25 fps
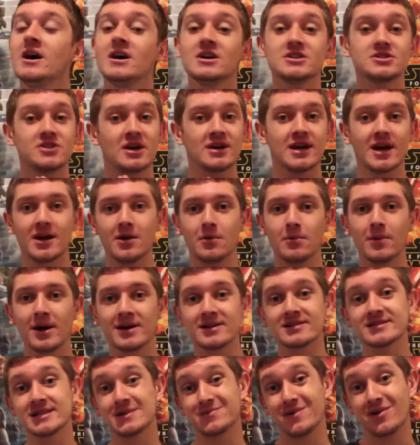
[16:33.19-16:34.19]
So I cannot wait
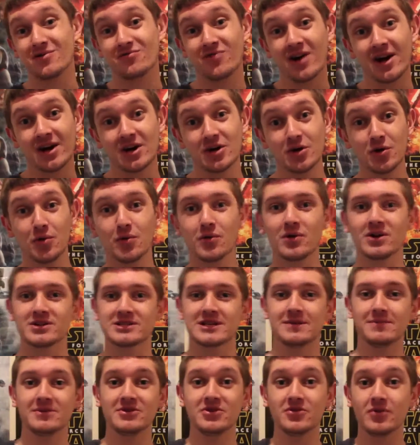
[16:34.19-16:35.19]
to see what Ryan Coogler is
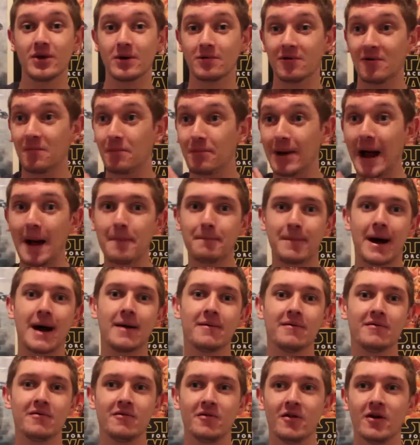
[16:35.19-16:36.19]
going to be doing with Black
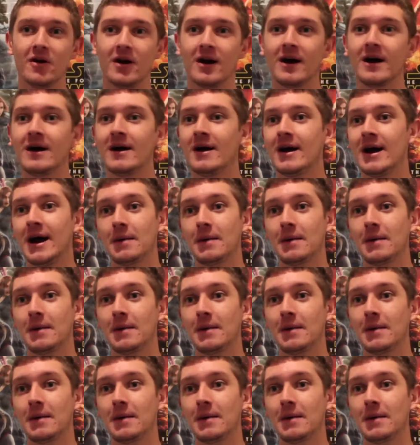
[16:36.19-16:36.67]
Panther.